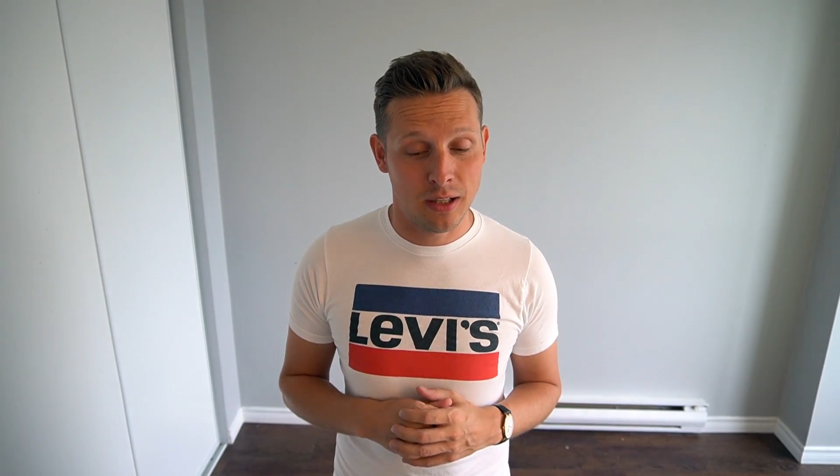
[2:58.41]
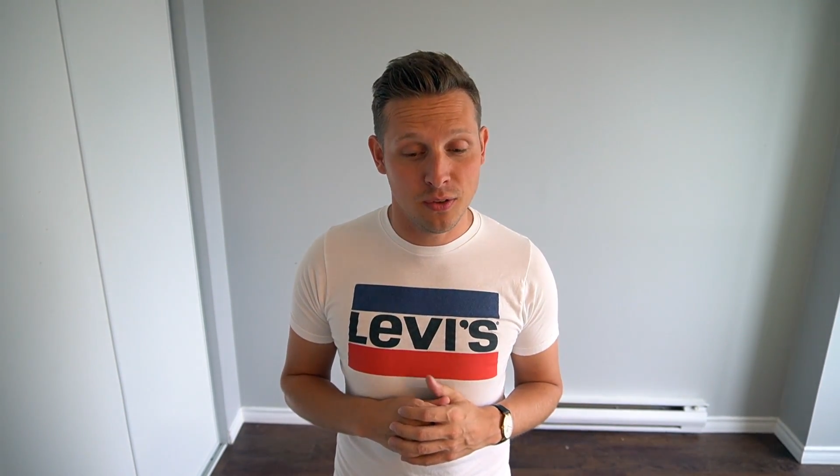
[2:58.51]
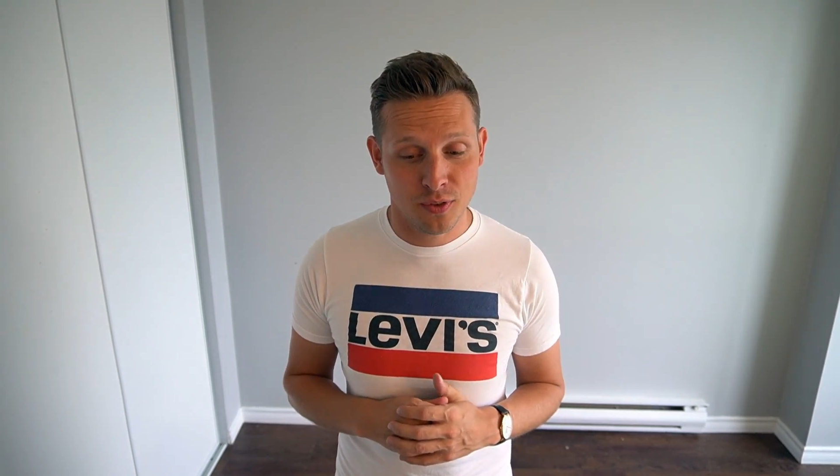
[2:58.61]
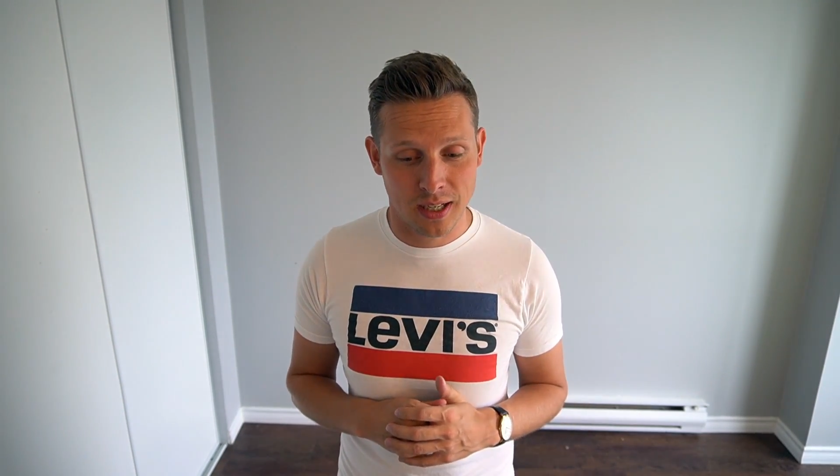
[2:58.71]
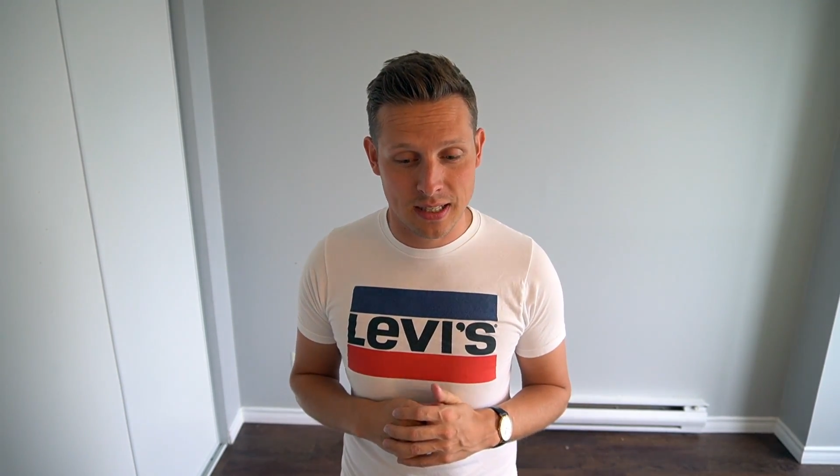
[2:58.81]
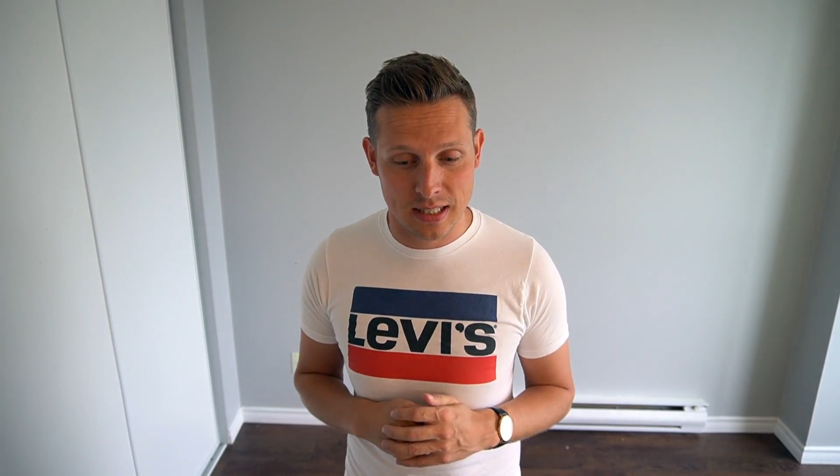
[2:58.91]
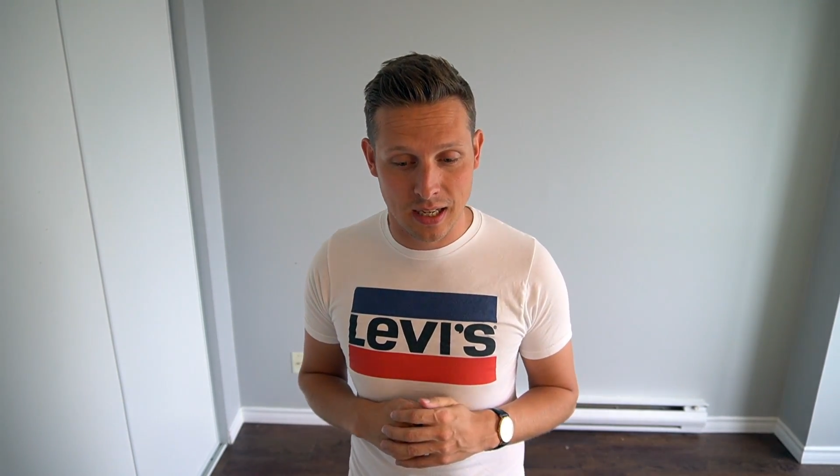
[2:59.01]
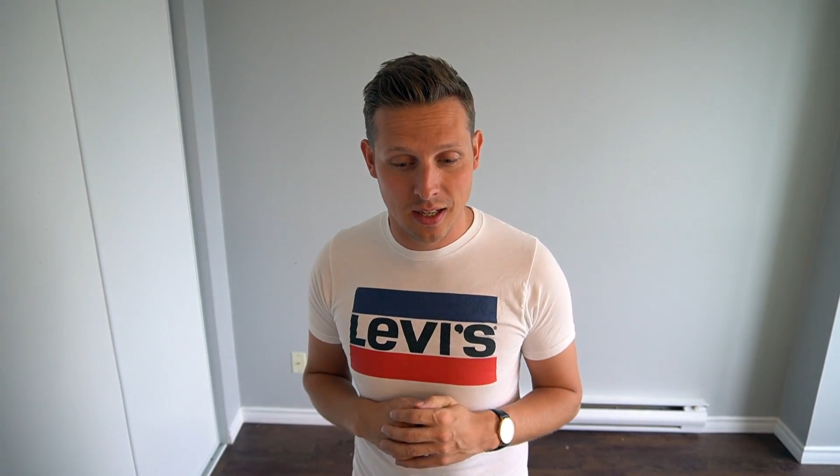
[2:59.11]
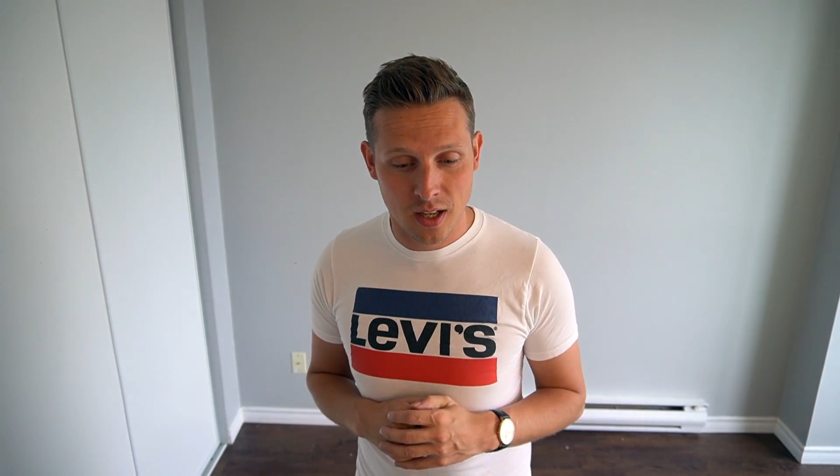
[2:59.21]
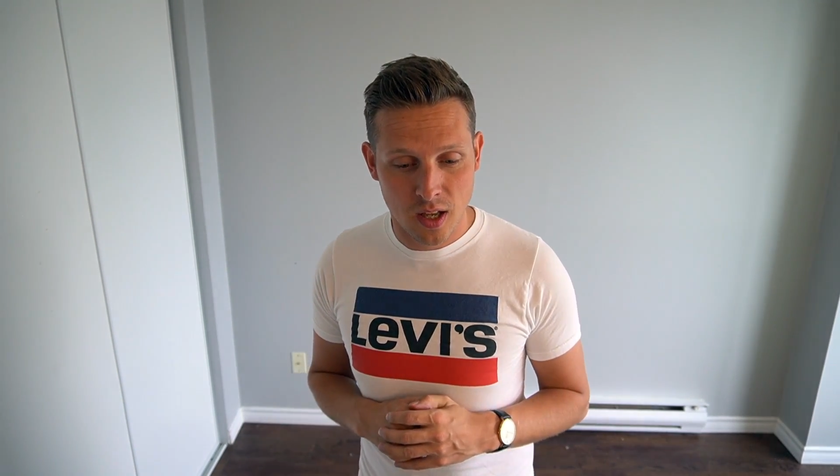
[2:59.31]

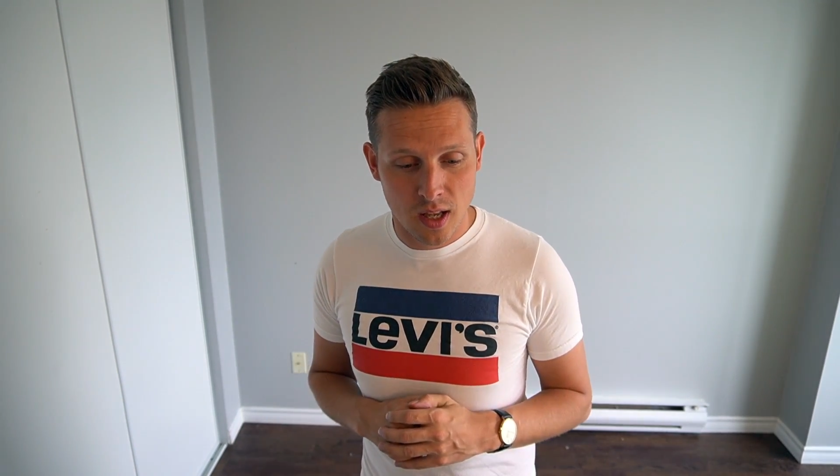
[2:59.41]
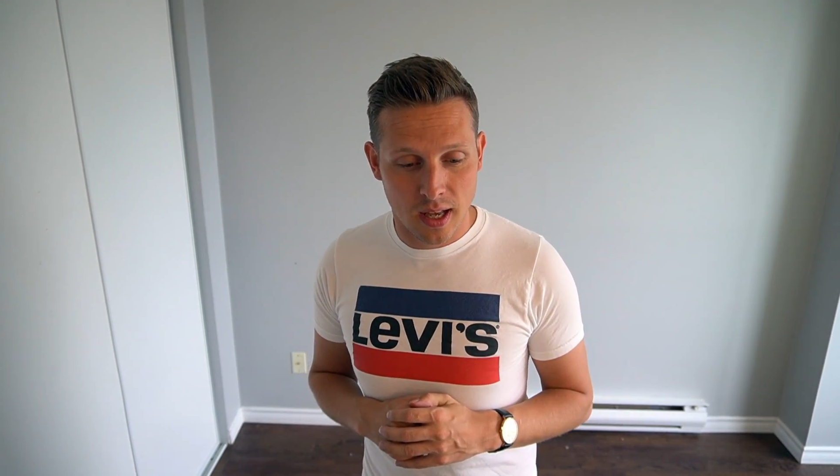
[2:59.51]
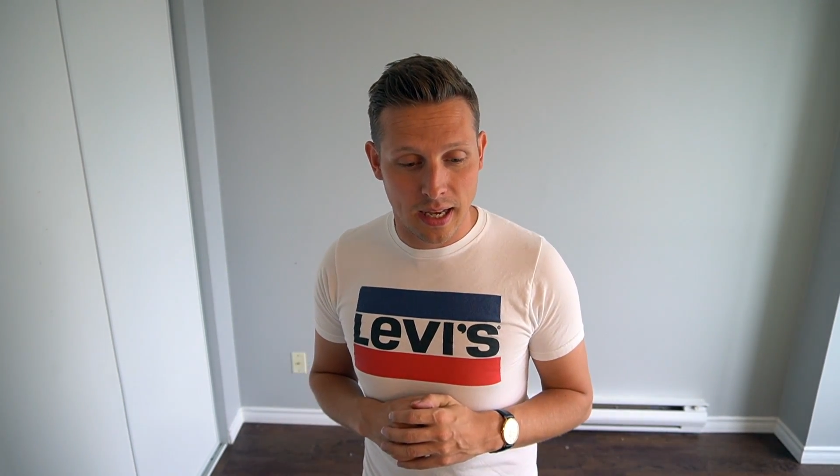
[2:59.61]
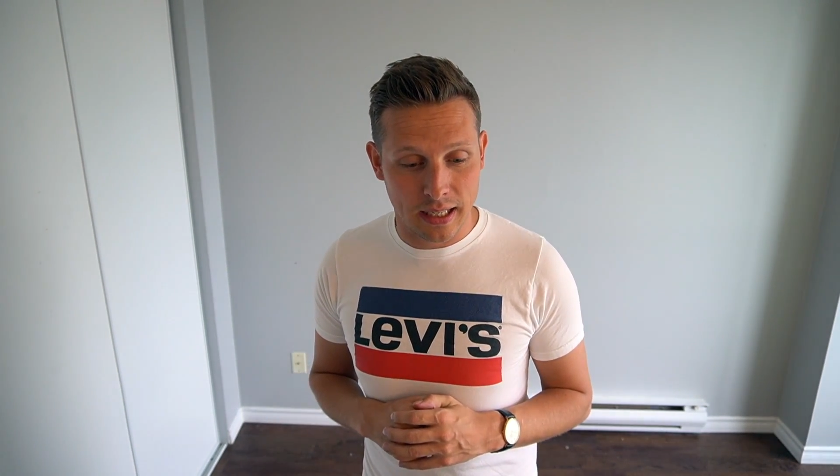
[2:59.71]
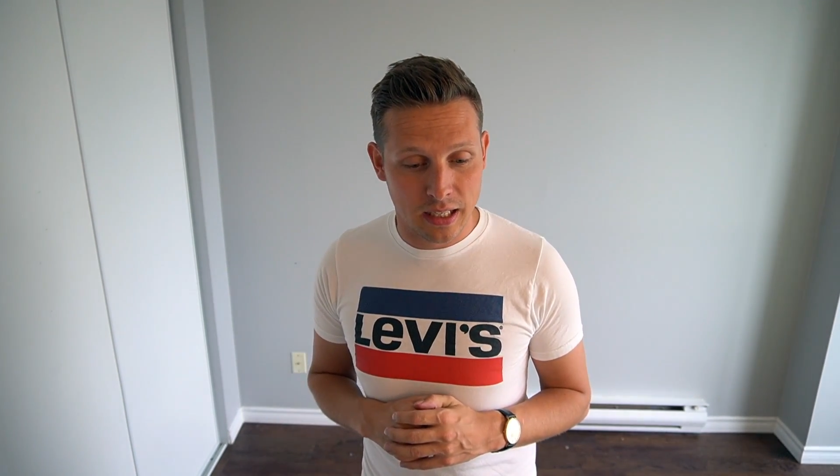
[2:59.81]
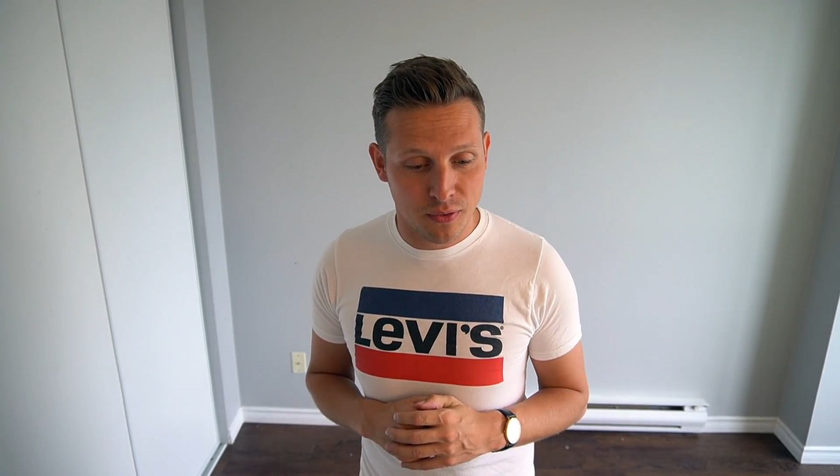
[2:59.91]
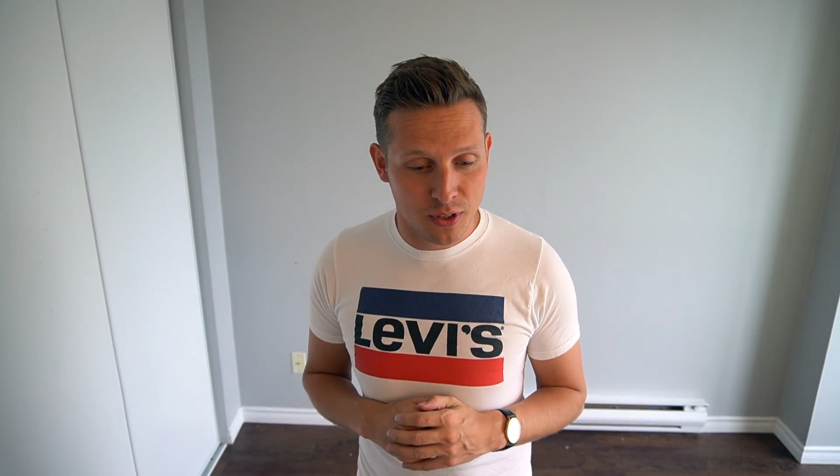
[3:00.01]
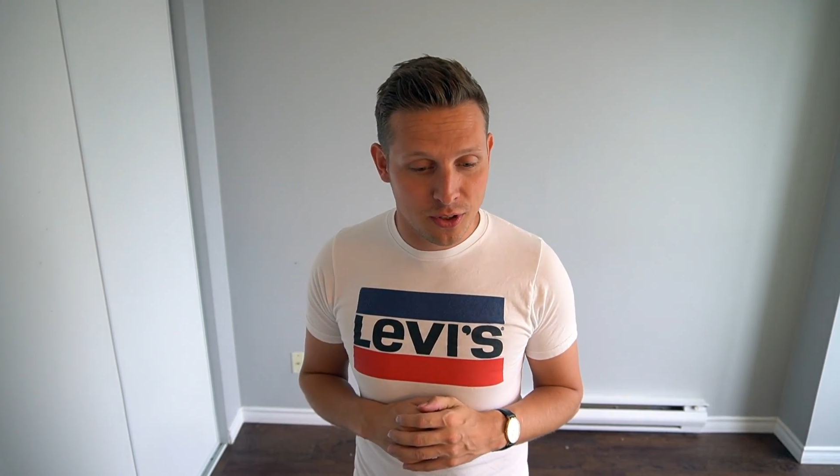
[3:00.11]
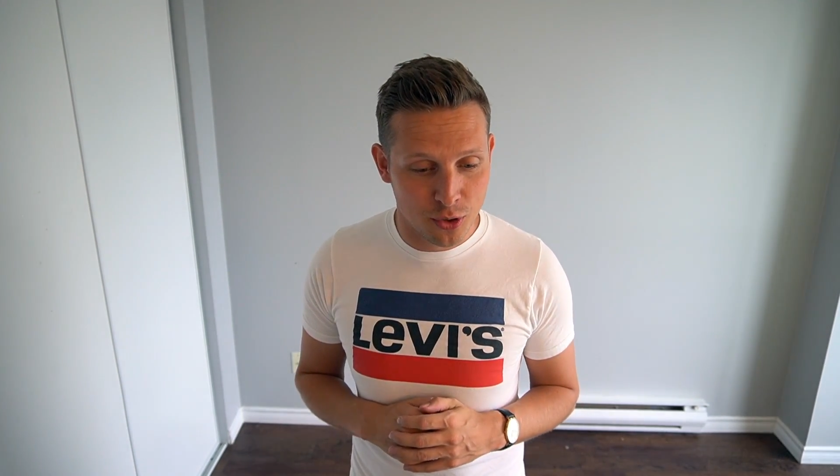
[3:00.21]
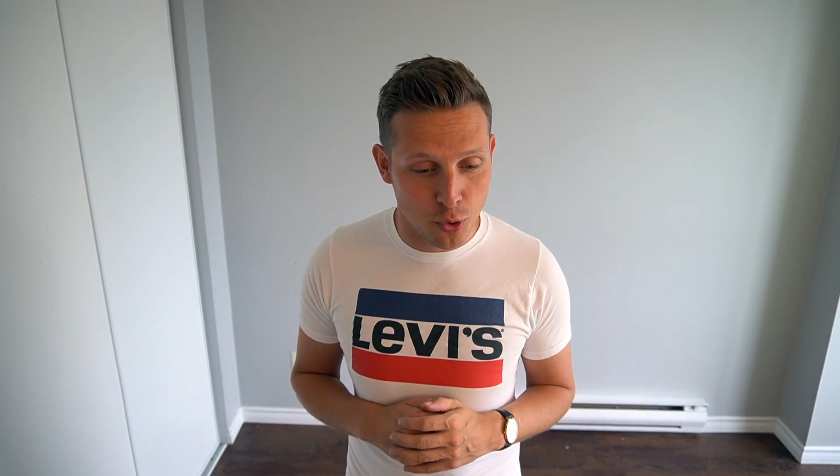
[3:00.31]
Lufthansa
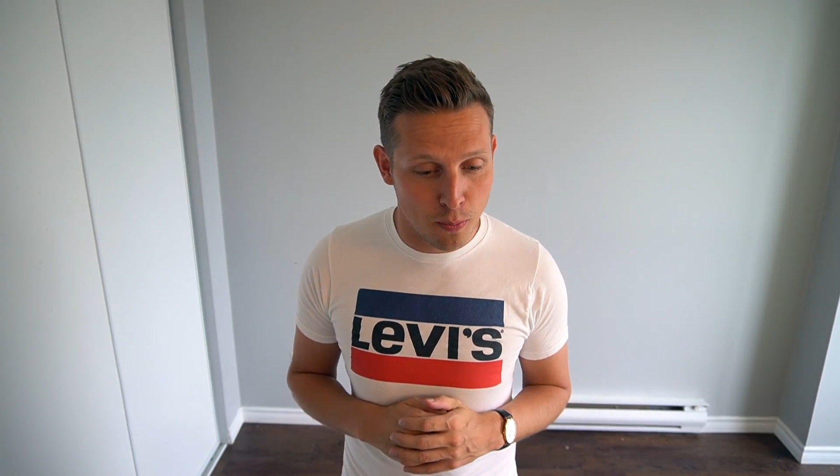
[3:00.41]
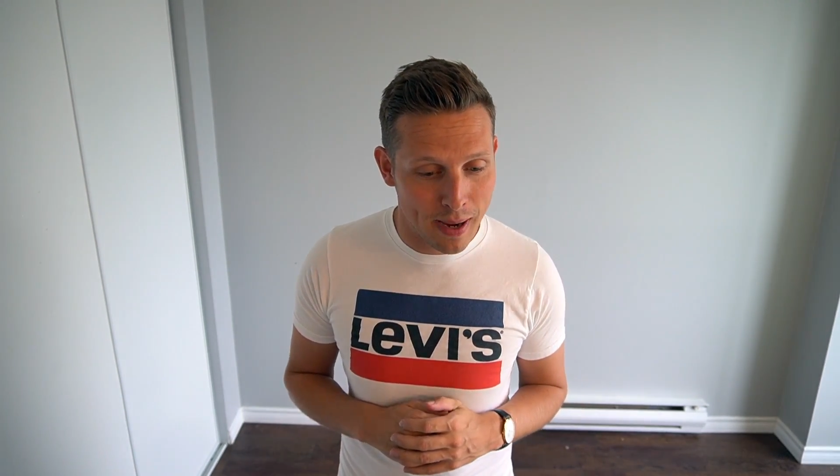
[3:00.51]
given to